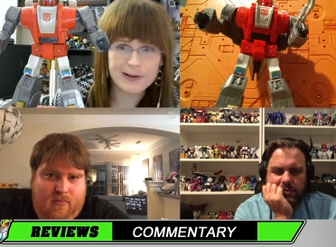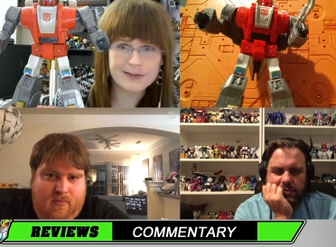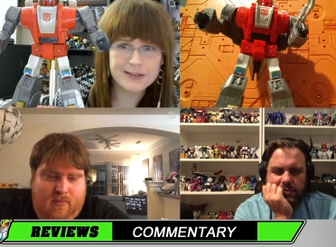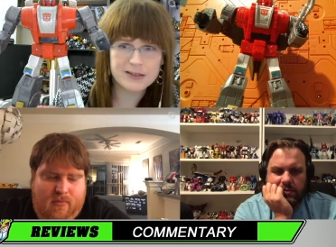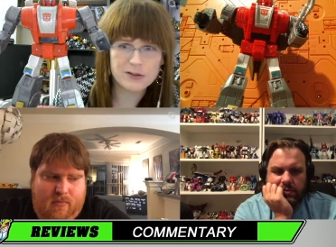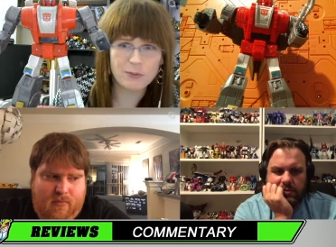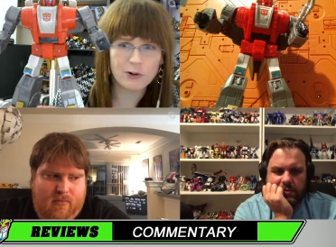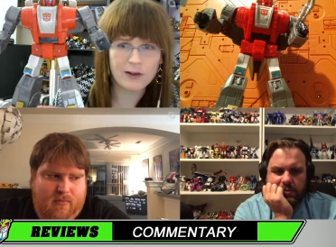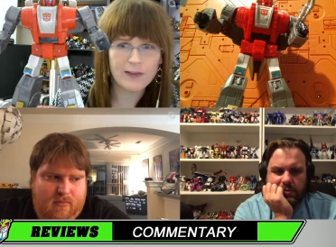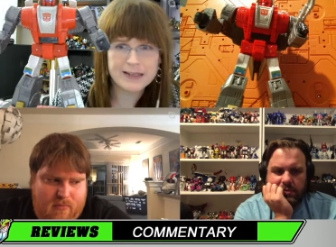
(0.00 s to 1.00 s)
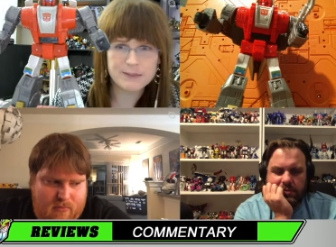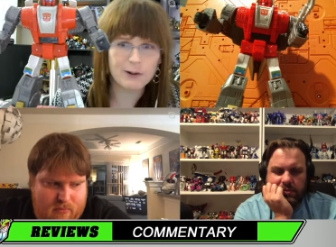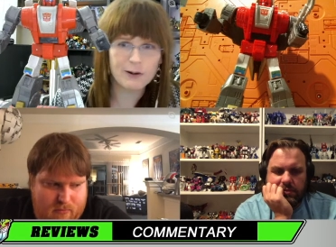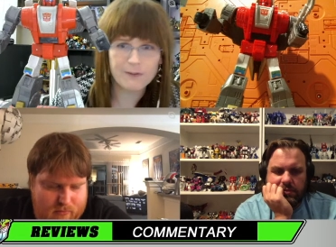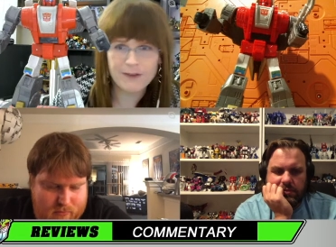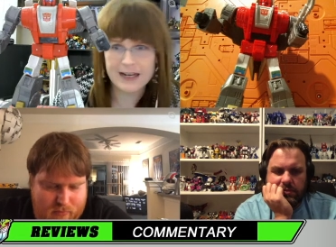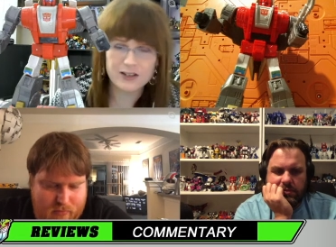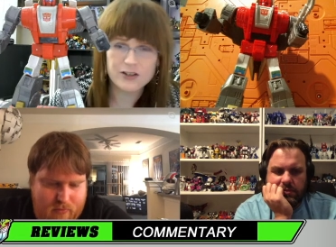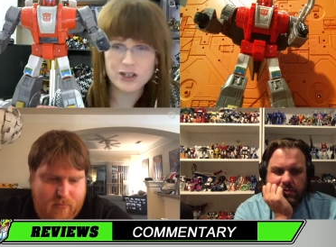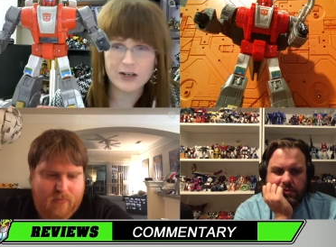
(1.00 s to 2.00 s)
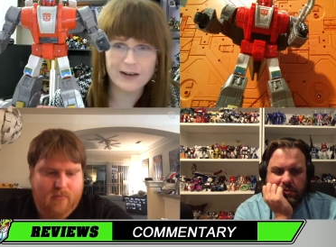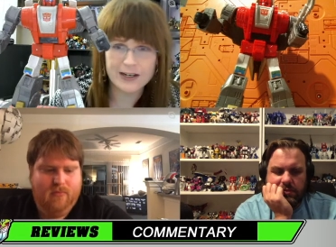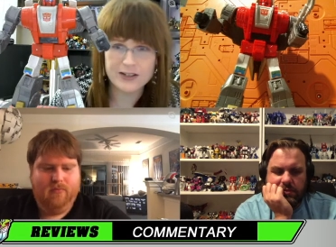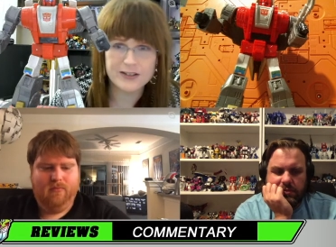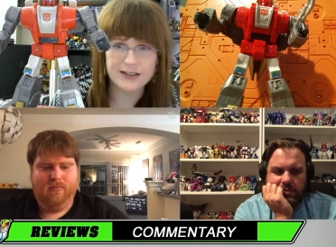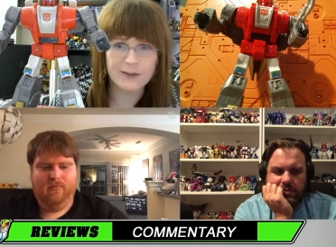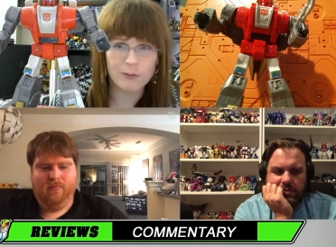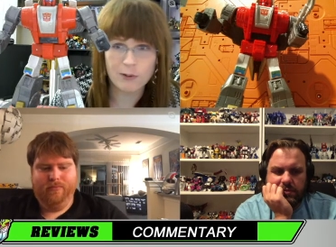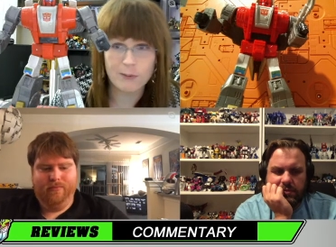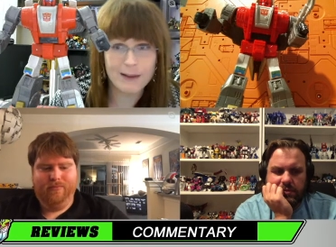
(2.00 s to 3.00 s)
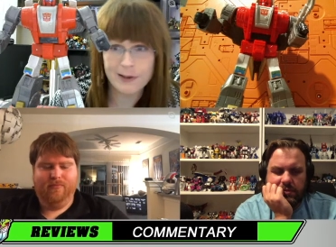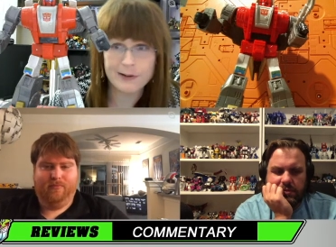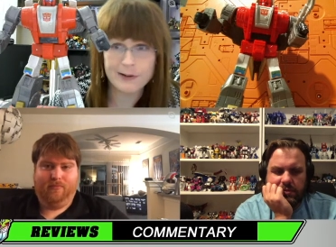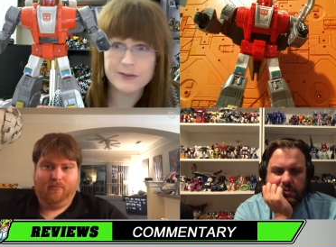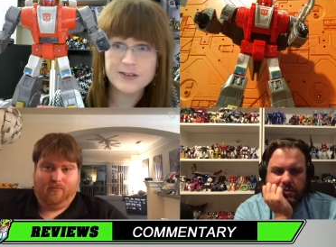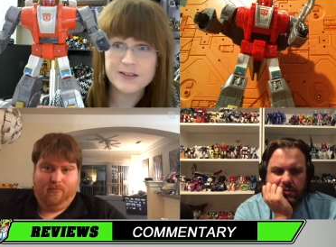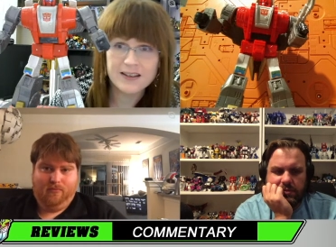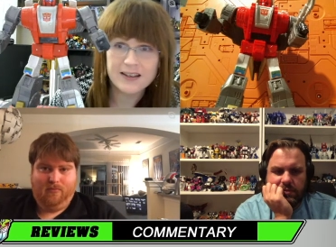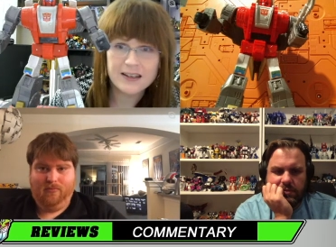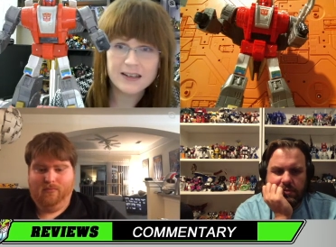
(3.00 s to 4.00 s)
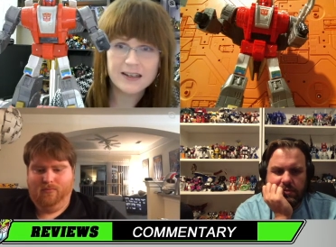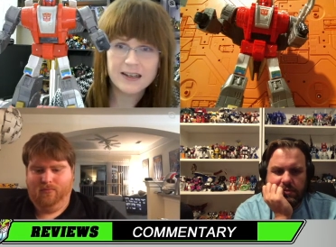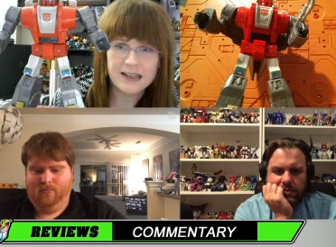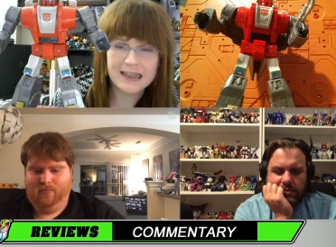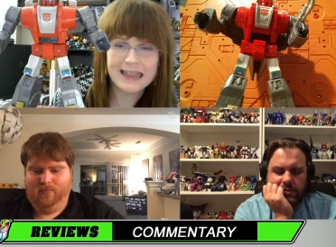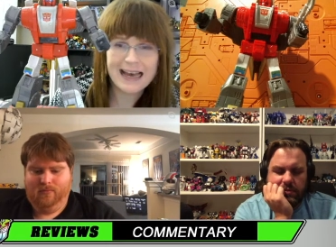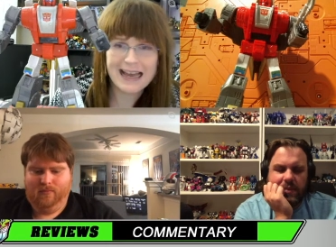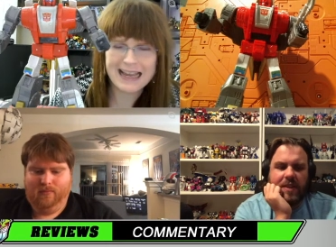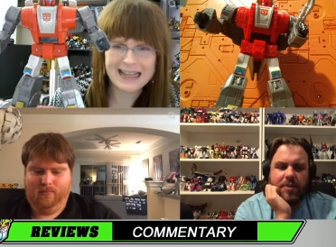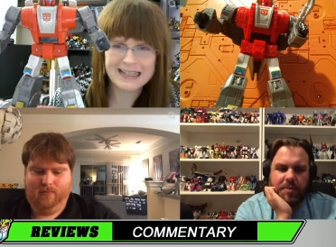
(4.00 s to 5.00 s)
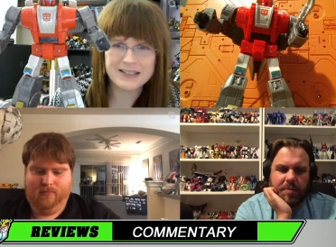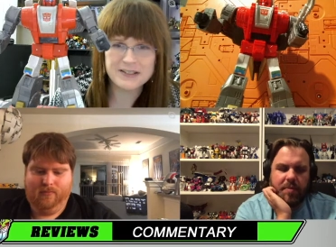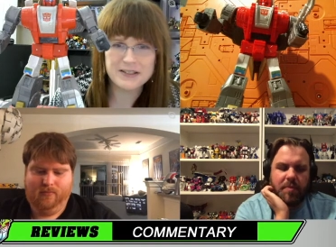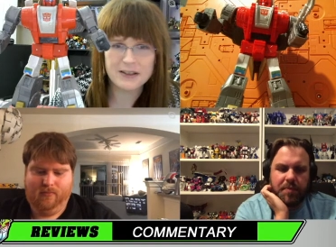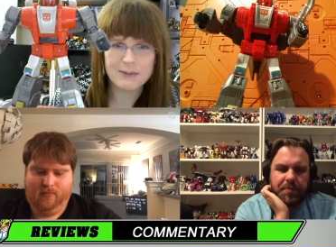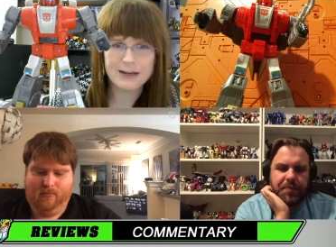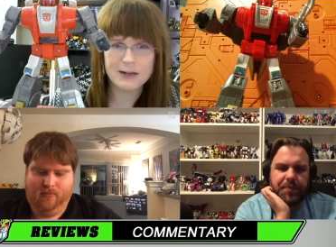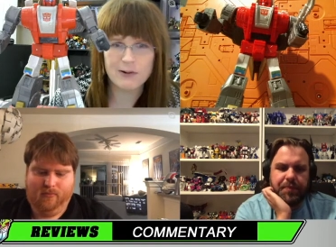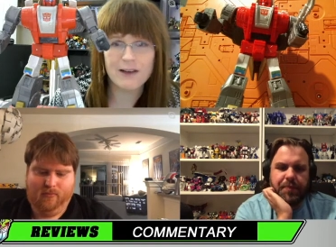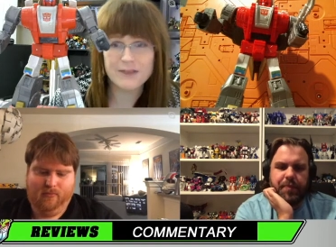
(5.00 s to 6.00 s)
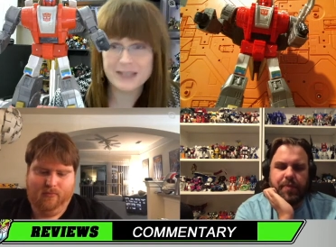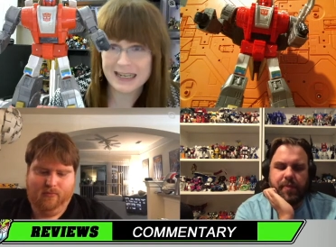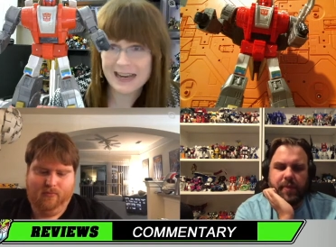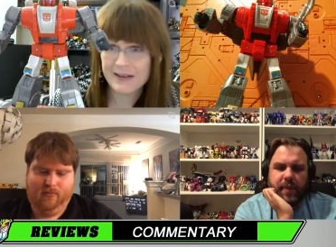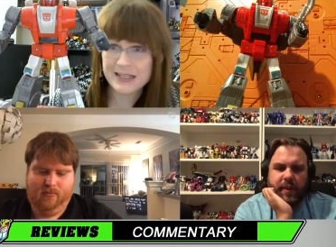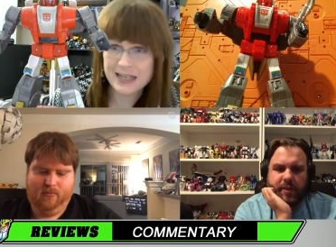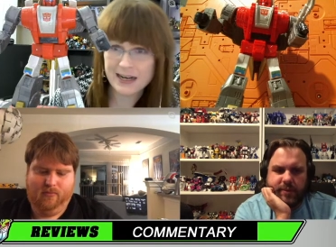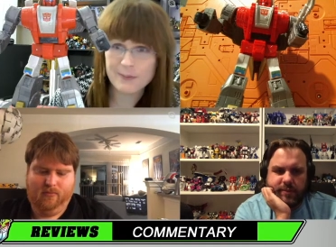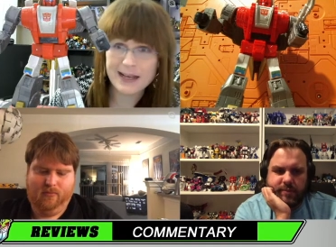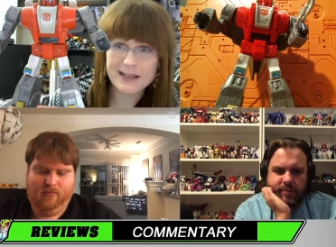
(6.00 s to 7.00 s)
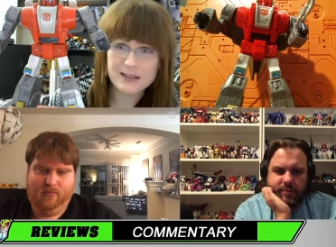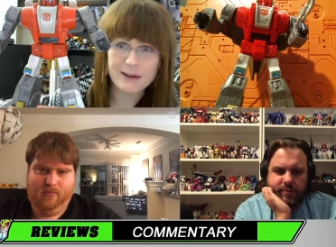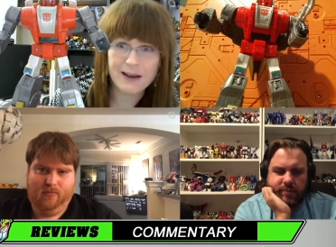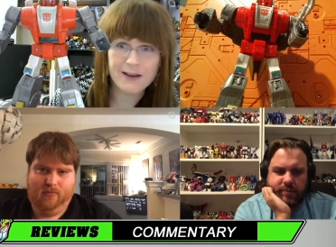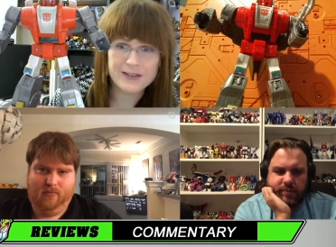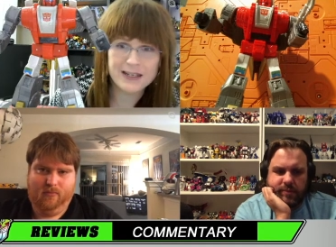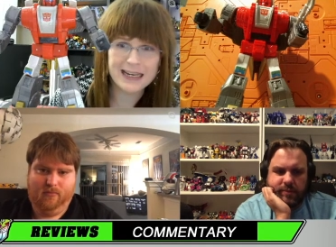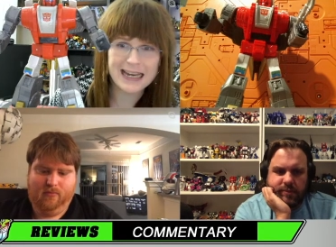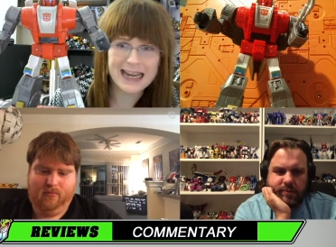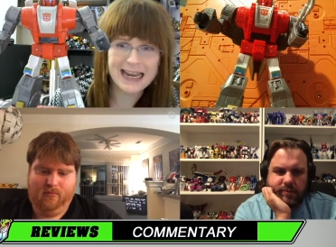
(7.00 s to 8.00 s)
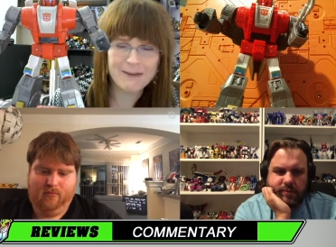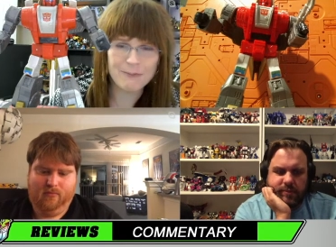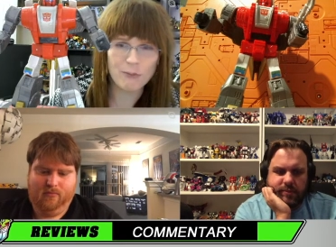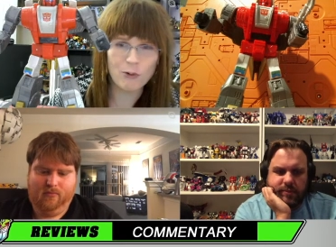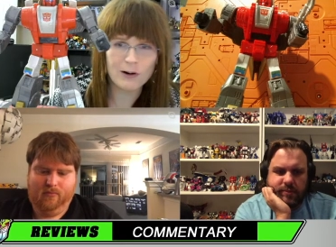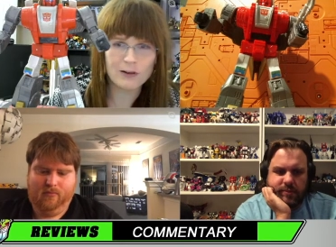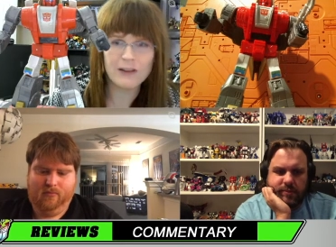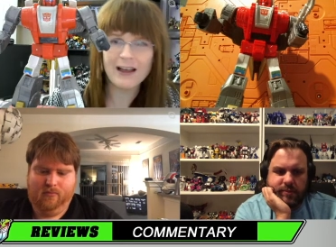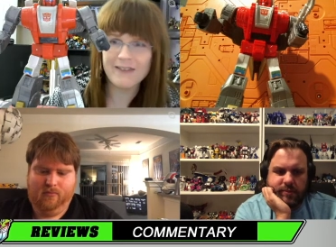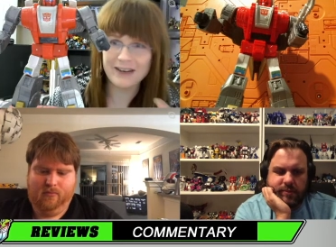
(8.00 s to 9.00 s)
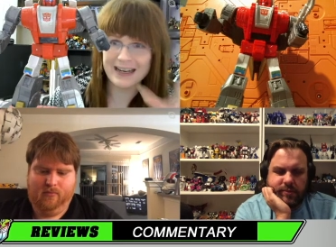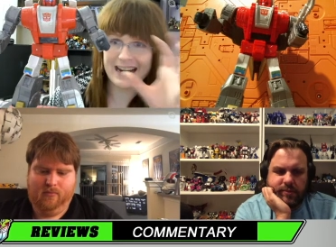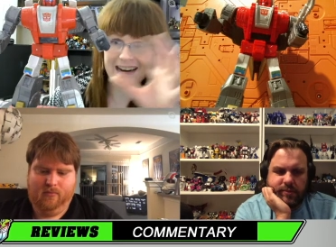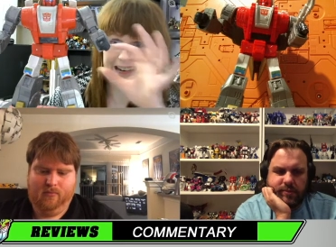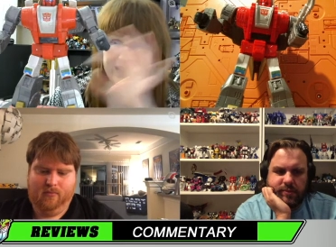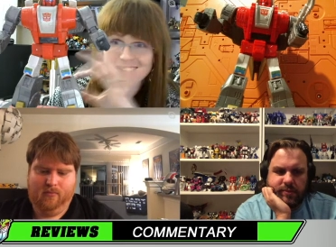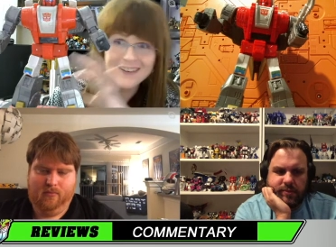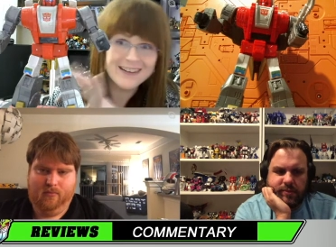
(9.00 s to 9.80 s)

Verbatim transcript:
Speaker 1: modes. These are more or less perfect generations level robot modes. And that's just something we don't often get with Dinobots. We often get more love and care